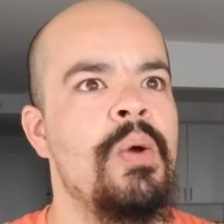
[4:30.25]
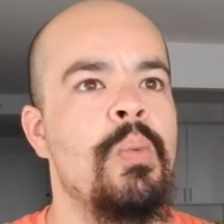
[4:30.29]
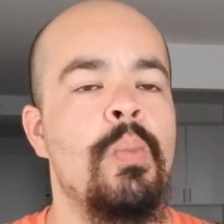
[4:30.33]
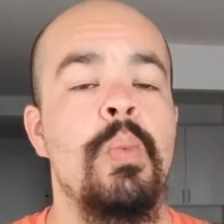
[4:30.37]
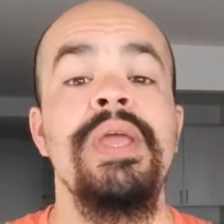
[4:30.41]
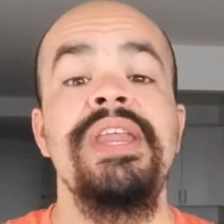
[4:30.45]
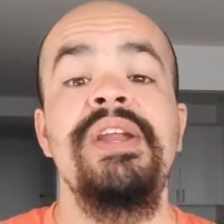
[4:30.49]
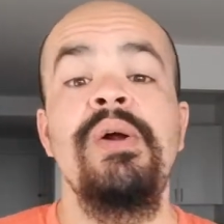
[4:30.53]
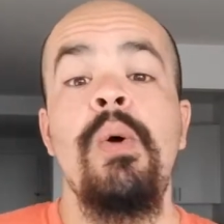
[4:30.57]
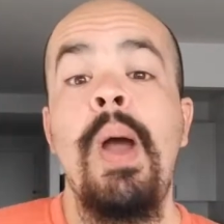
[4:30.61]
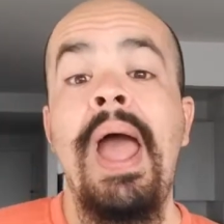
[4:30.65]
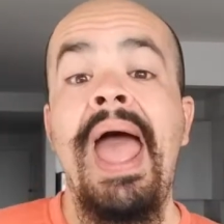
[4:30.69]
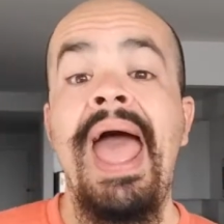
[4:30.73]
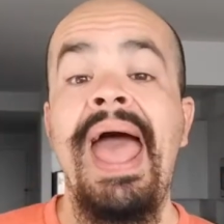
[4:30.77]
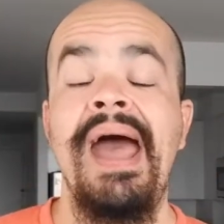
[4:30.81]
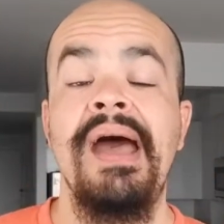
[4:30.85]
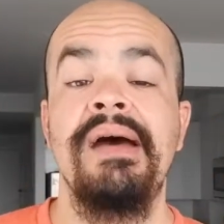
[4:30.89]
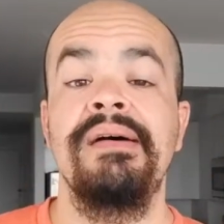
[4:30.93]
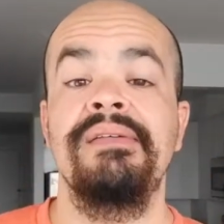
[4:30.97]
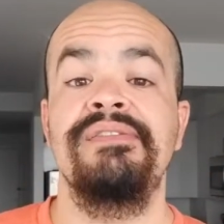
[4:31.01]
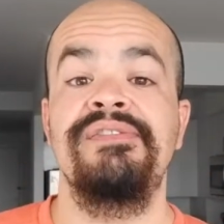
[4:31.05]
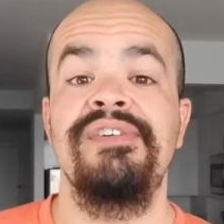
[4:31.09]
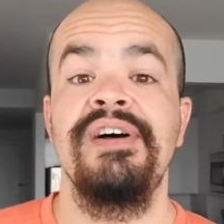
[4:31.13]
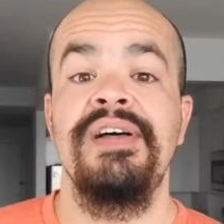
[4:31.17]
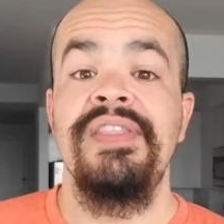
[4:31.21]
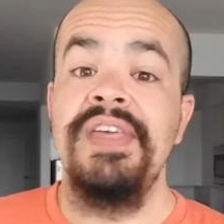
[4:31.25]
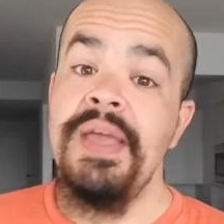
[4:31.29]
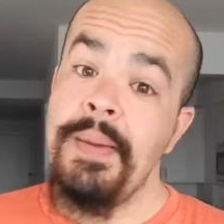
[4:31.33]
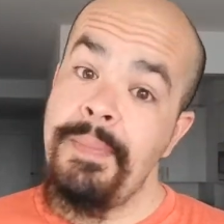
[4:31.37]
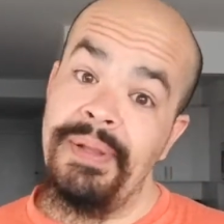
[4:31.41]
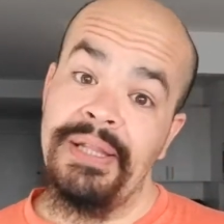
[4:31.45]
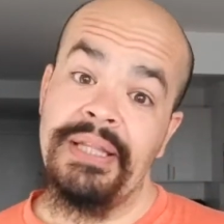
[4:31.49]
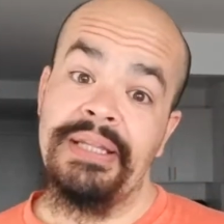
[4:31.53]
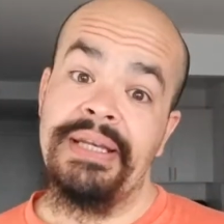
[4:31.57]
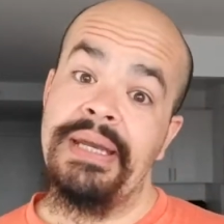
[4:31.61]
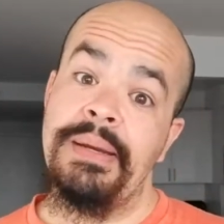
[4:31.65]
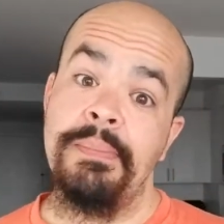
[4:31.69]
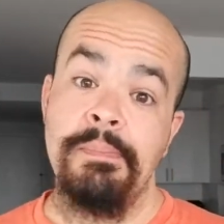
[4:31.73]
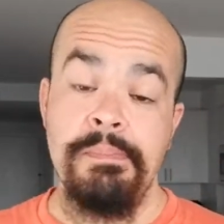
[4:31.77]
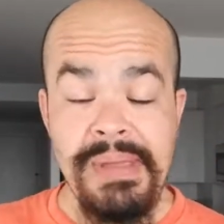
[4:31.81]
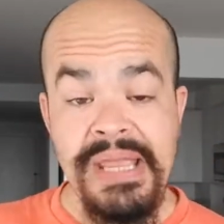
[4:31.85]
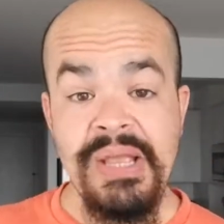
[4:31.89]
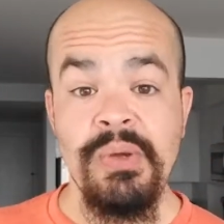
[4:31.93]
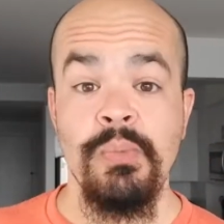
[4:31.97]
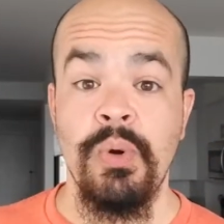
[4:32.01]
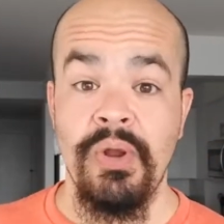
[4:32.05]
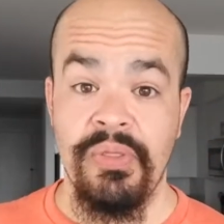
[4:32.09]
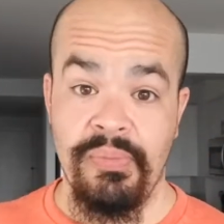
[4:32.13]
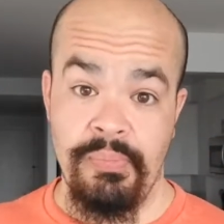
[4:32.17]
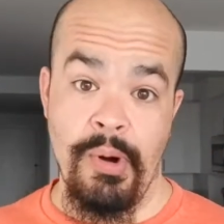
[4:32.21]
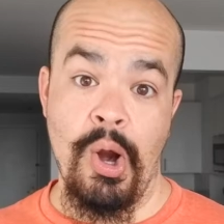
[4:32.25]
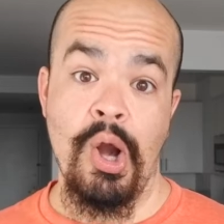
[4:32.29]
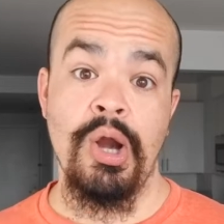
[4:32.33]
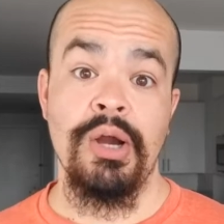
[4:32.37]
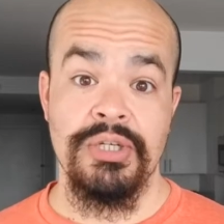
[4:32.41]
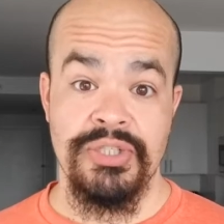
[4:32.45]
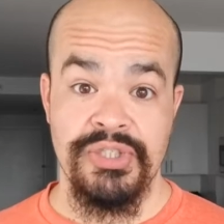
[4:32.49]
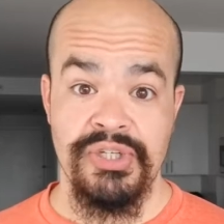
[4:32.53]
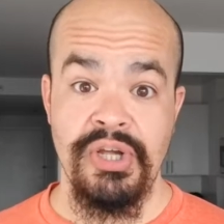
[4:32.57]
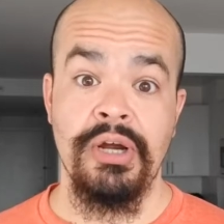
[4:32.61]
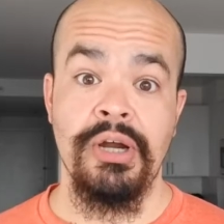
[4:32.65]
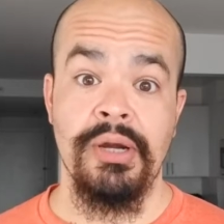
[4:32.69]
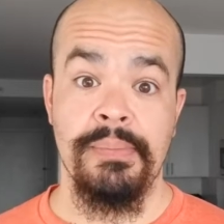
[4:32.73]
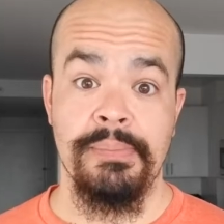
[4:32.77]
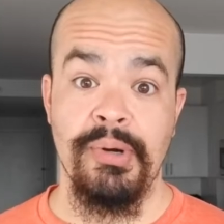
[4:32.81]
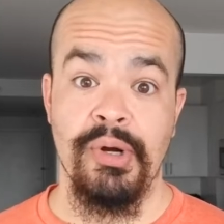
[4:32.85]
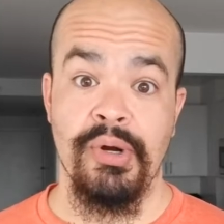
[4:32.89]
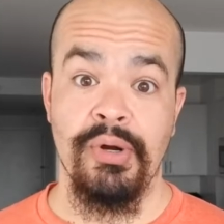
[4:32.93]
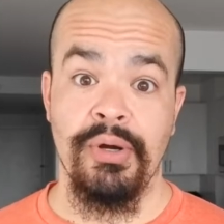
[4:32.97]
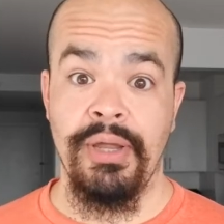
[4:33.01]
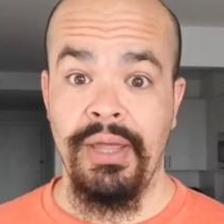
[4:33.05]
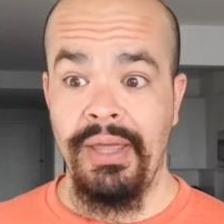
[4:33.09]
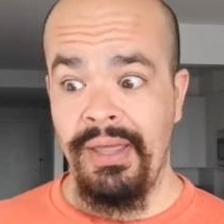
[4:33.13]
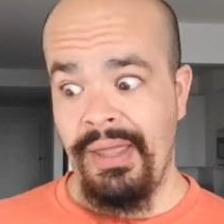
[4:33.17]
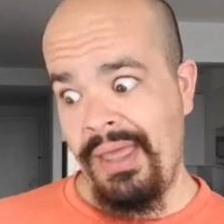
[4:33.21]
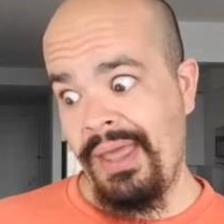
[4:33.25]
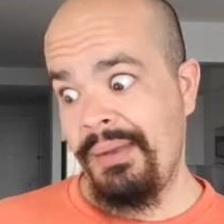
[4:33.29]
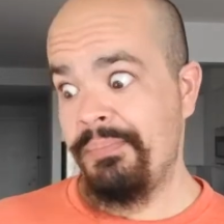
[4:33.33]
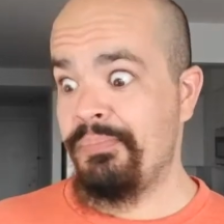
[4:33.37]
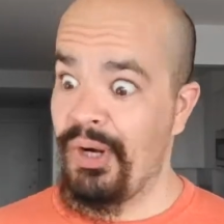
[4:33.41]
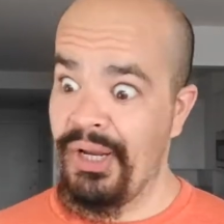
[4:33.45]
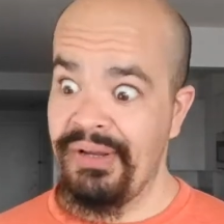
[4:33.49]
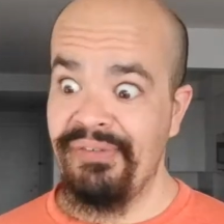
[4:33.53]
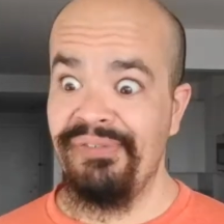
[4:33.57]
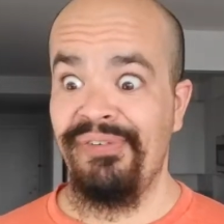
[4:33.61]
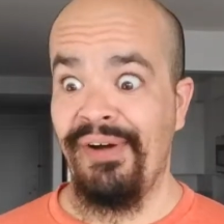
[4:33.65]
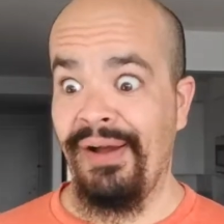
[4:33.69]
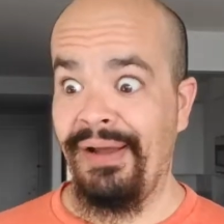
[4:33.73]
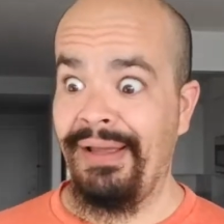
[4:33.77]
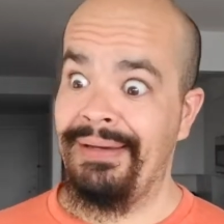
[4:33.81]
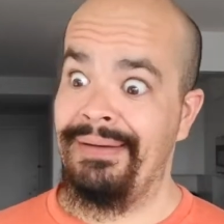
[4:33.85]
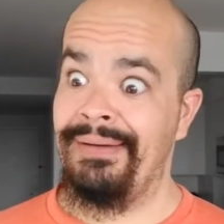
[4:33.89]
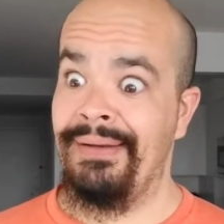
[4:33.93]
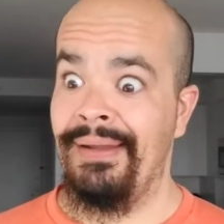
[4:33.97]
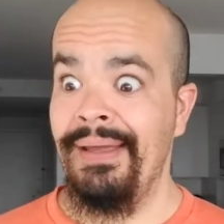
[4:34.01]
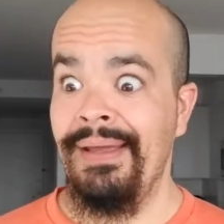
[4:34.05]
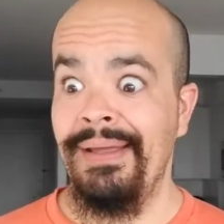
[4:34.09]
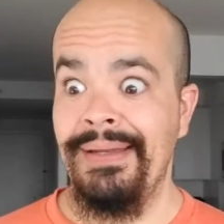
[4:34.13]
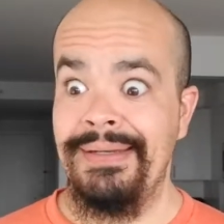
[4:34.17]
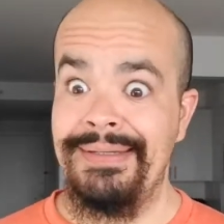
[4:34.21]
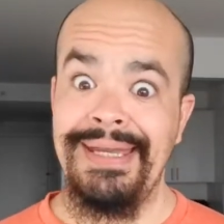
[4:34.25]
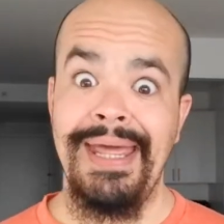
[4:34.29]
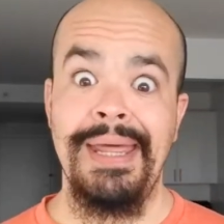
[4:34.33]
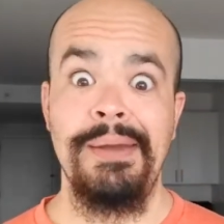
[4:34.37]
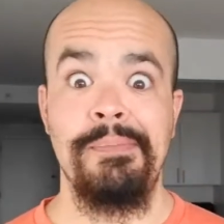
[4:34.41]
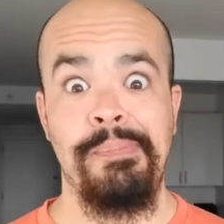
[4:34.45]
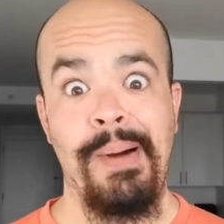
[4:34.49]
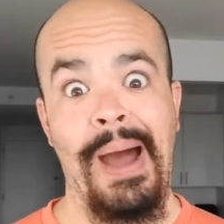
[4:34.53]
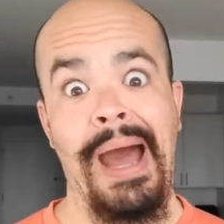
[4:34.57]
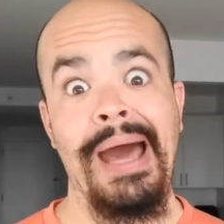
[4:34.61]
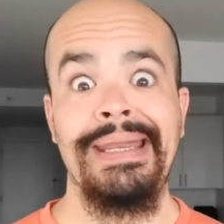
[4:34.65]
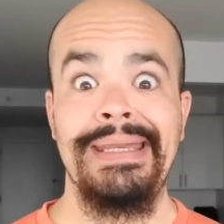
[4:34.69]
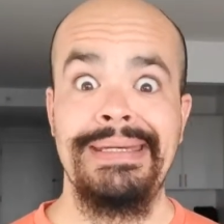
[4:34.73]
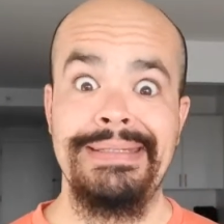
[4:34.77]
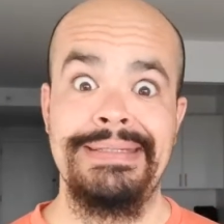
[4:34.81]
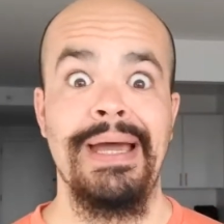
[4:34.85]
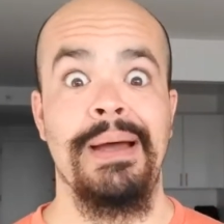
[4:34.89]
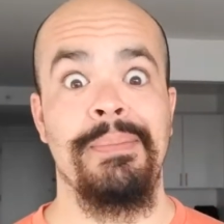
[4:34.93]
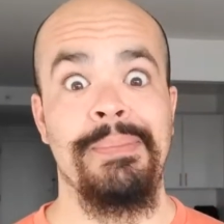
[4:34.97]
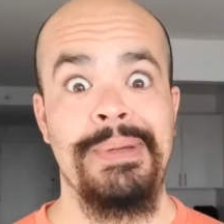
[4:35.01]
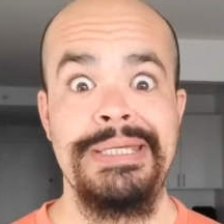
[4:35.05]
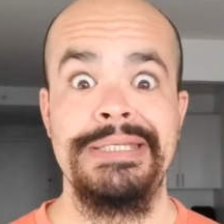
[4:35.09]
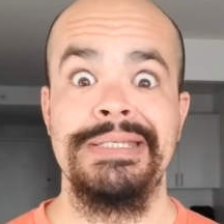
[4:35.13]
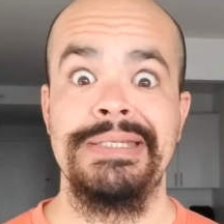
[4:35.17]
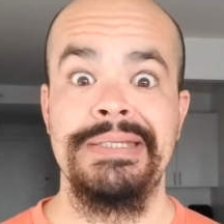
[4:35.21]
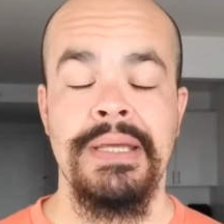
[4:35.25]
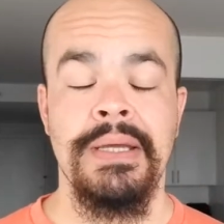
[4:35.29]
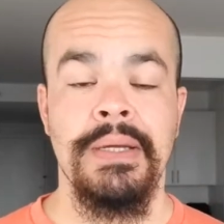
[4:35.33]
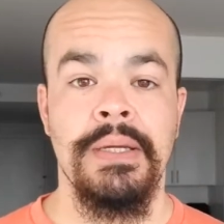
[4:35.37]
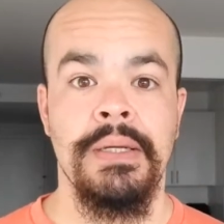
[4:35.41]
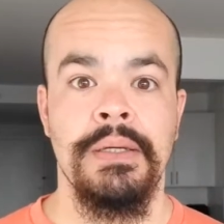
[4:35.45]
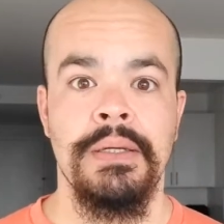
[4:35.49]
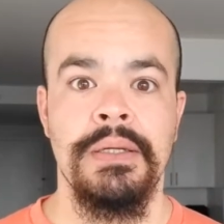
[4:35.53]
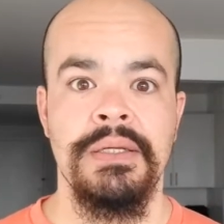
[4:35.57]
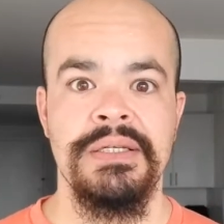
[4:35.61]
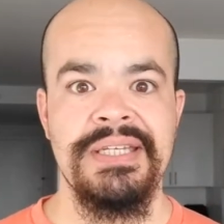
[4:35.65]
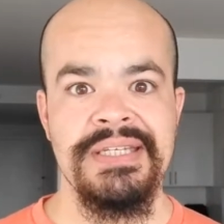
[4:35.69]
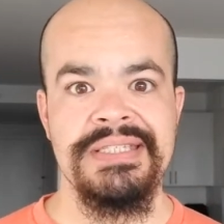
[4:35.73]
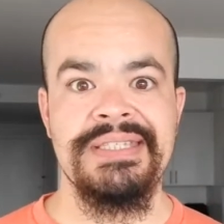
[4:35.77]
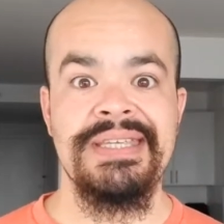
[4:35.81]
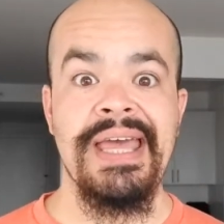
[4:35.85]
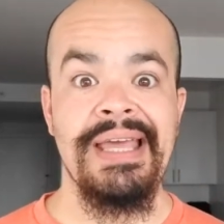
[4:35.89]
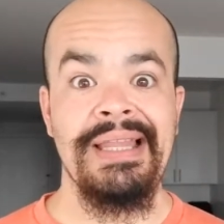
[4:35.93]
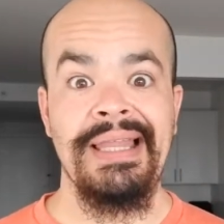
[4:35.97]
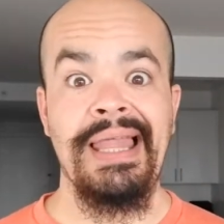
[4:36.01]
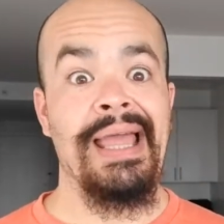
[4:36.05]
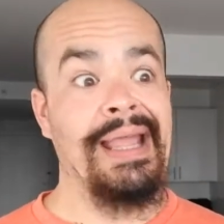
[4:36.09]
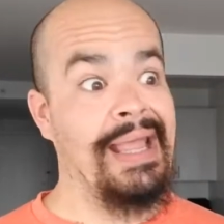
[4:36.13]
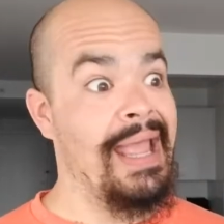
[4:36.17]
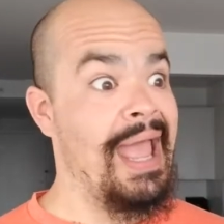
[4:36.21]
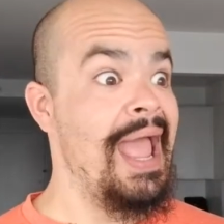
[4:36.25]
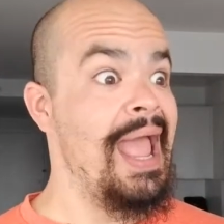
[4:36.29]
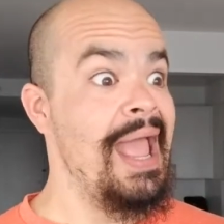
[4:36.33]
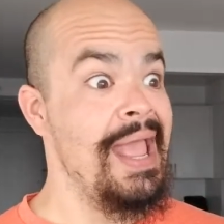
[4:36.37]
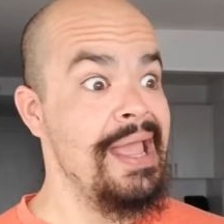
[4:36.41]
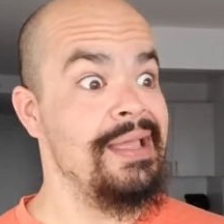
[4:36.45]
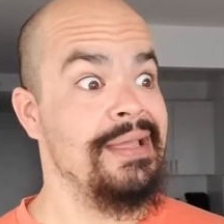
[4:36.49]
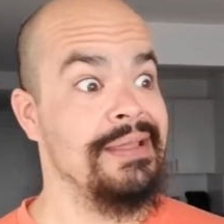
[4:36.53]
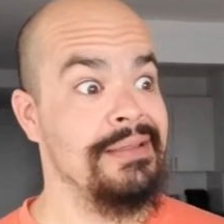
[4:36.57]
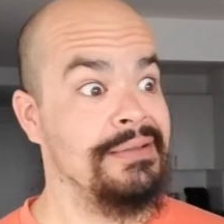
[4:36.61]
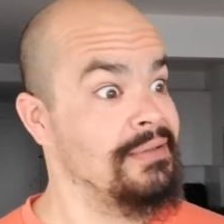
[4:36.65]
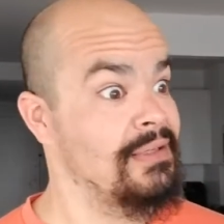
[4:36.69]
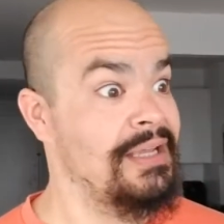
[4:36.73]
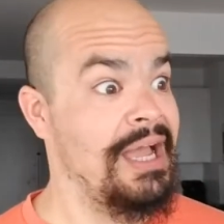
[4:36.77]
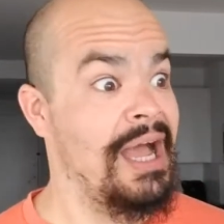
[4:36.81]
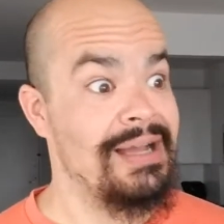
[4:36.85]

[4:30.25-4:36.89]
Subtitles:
we don't have the ability to meet with Mark Zuckerberg and bring fucking dead body dummies to say like, hey,